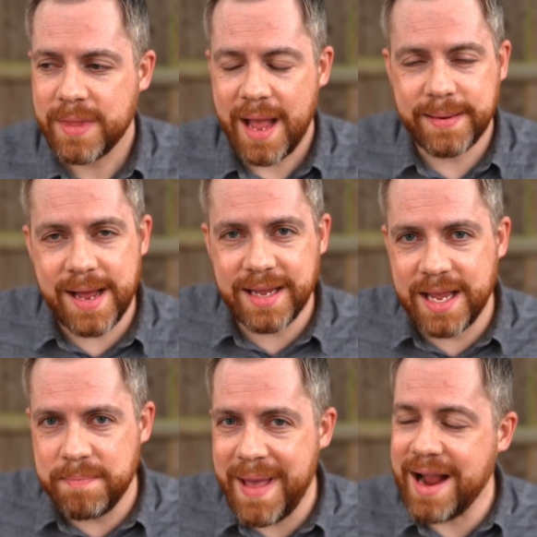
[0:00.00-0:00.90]
I'm kind of
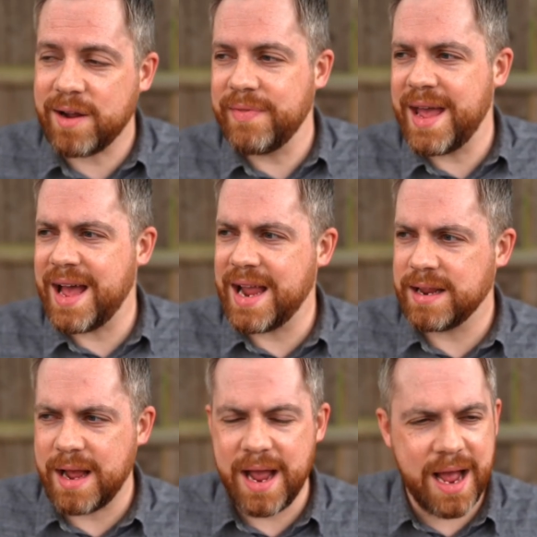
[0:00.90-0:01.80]
getting back on
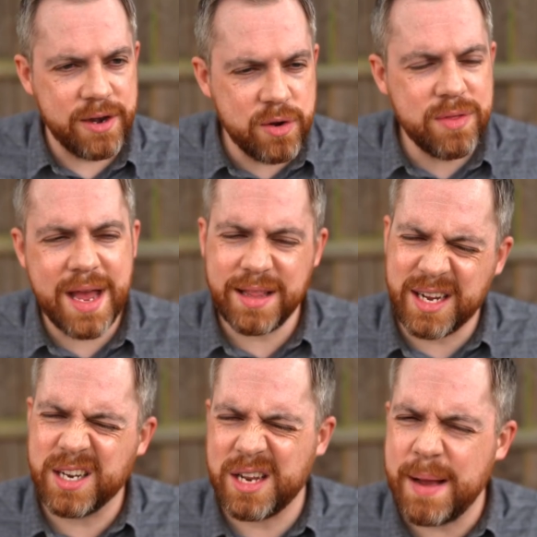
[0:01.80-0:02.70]
that. I knew that
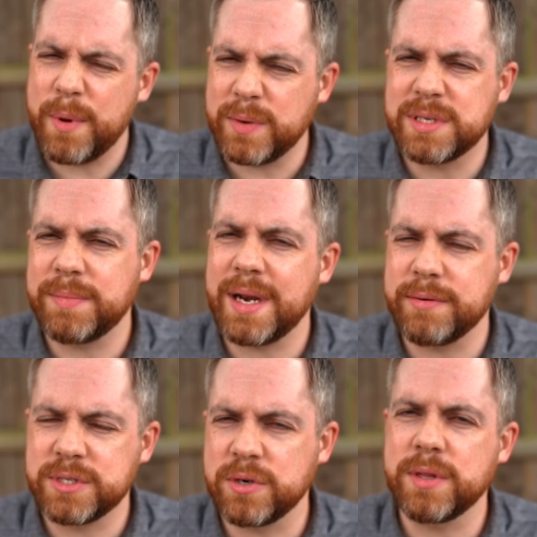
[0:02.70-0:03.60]
like Kendama was something I
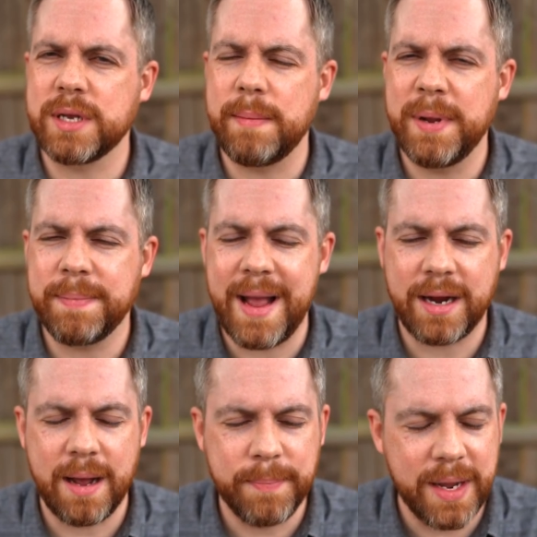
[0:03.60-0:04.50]
was certainly going to pick
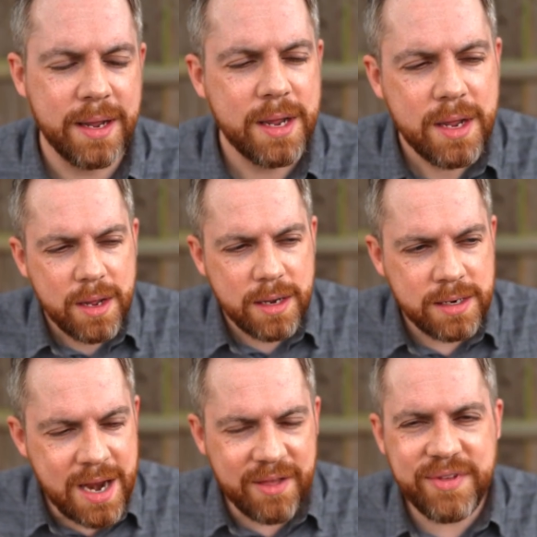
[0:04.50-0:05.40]
back up, but
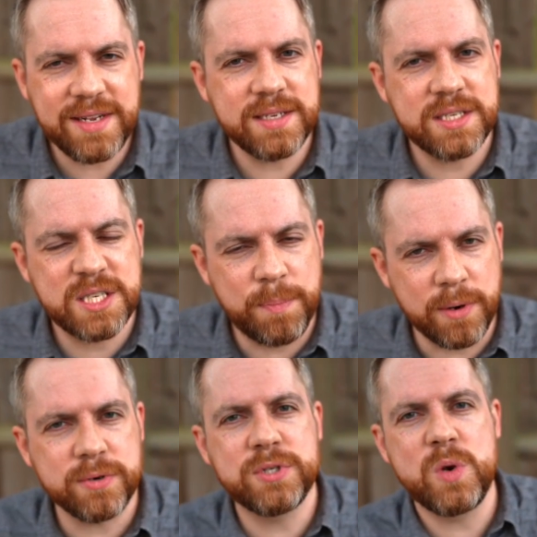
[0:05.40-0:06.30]
nothing
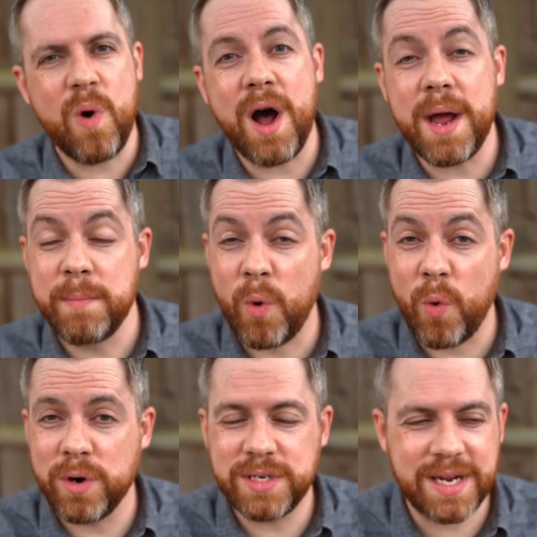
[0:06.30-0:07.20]
spurs you on
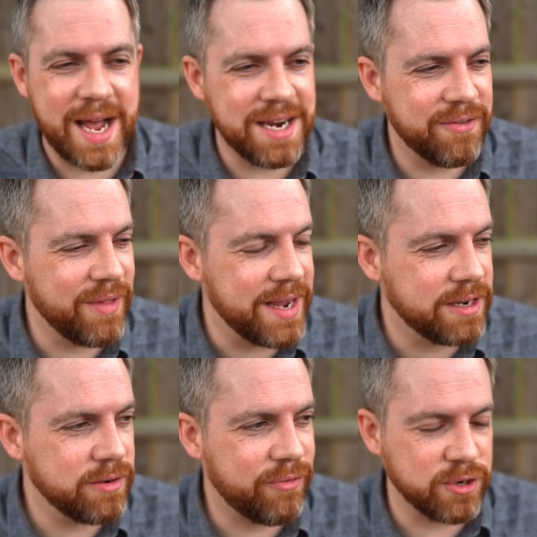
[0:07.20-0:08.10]
more to kind of
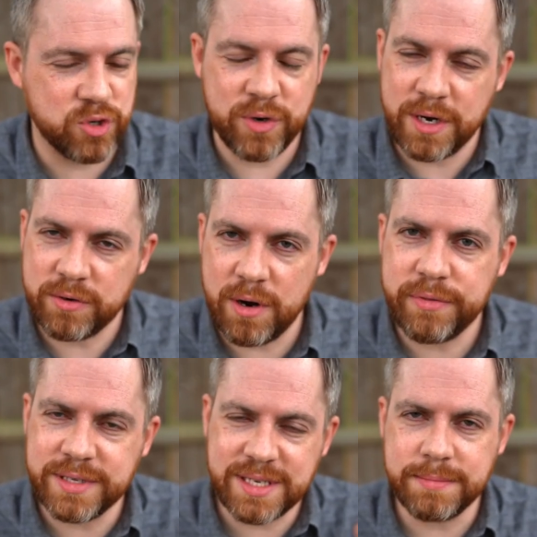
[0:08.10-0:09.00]
like for trick
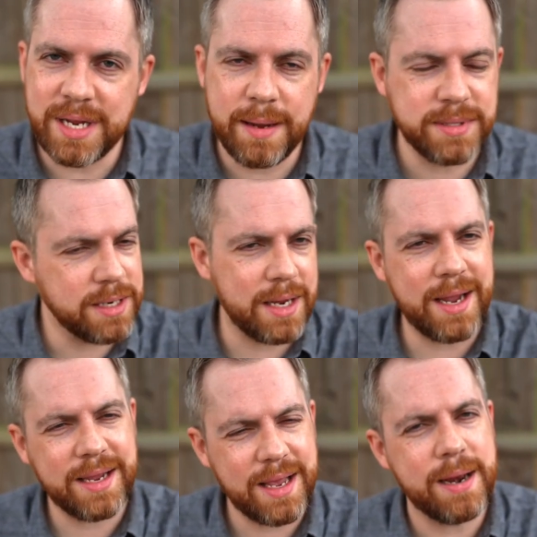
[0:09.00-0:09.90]
growth sometimes.
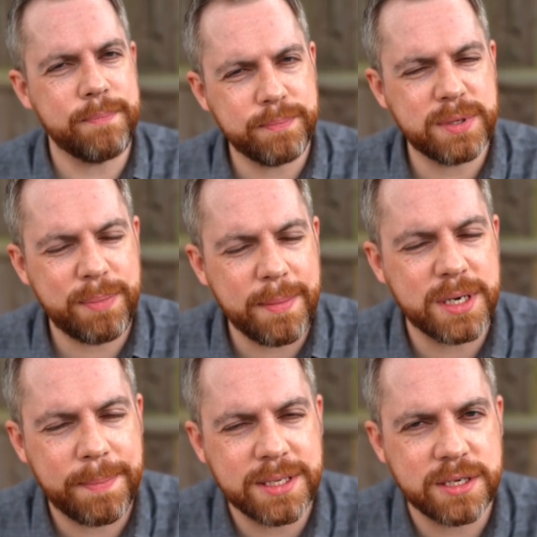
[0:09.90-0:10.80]
Again, it probably
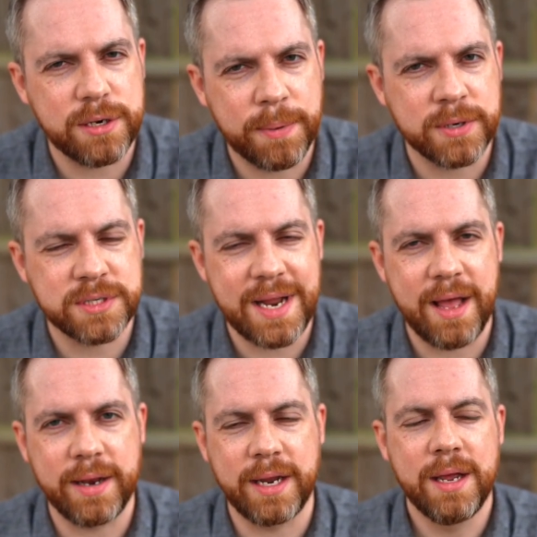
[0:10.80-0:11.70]
depends on your
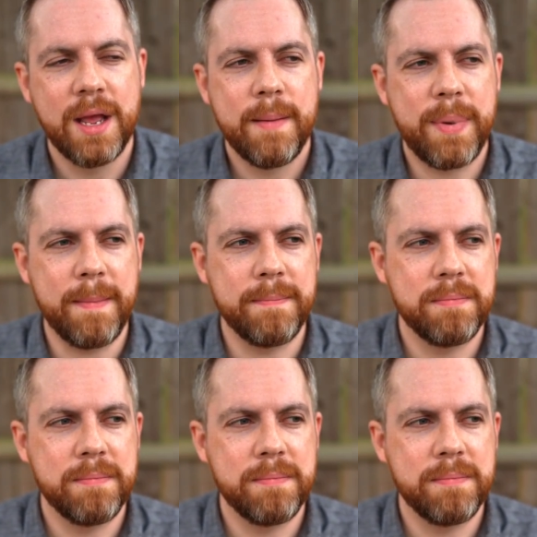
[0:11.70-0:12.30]
personality, but